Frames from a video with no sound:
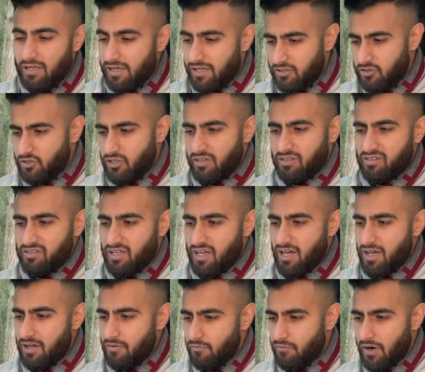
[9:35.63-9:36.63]
it's just
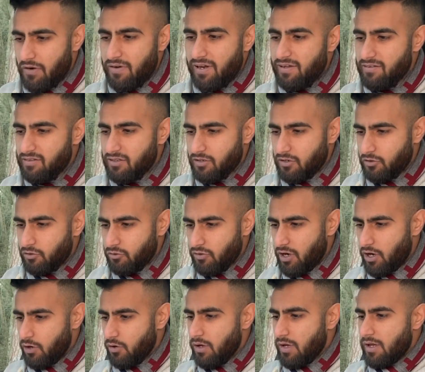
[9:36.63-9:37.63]
there, very easy to
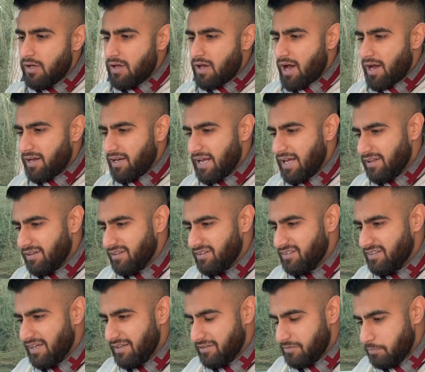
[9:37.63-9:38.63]
control. I can hit the
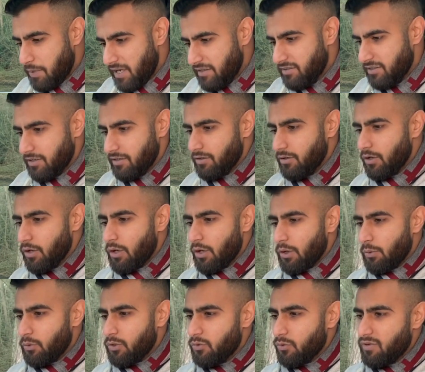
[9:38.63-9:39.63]
seats button,
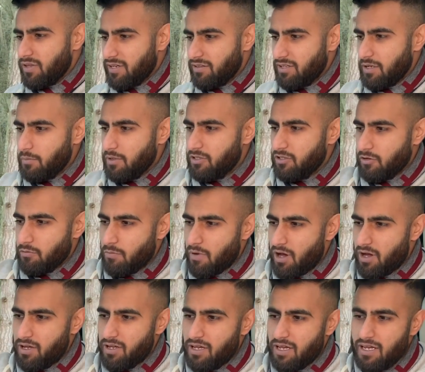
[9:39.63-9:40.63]
which will then take me to
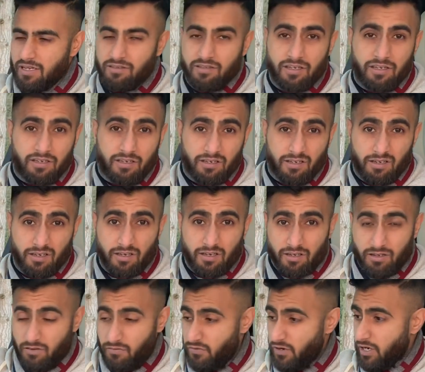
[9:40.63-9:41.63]
my heating
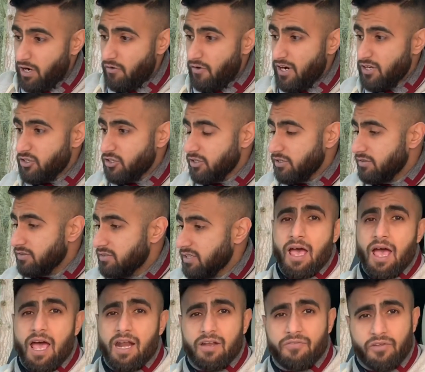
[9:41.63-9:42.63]
configurations.
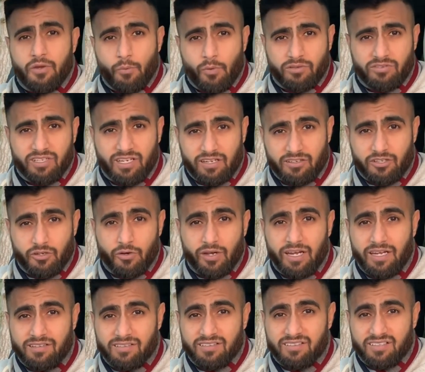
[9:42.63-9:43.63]
And if you want to get to your
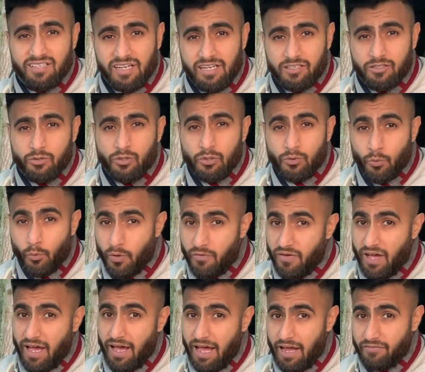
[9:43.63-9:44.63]
heated seats
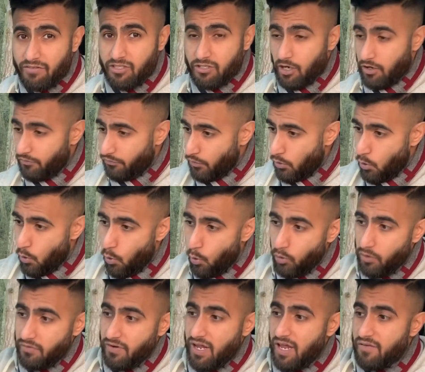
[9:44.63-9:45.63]
without having to go through
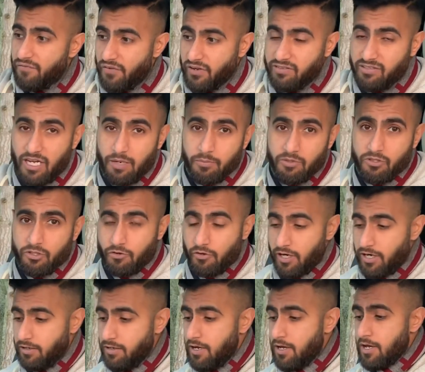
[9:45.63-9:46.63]
all of the infotainment
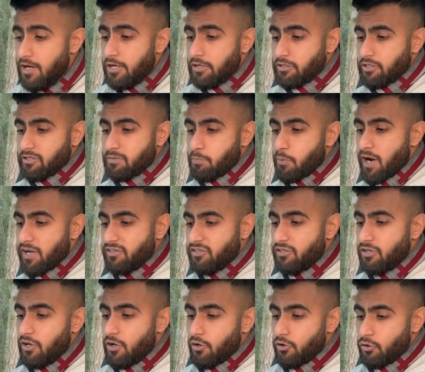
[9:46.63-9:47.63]
screen, just
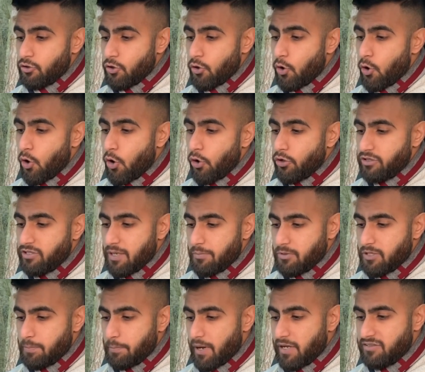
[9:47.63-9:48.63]
press your
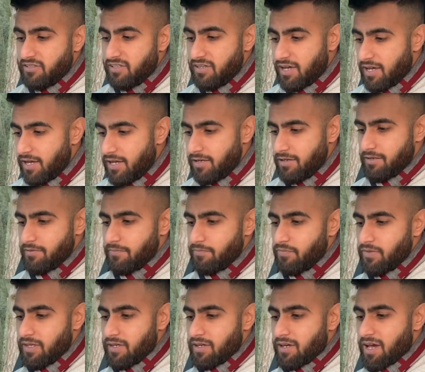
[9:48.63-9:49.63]
temperature button in,
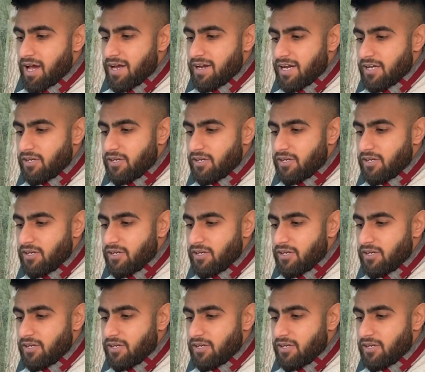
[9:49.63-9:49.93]
and then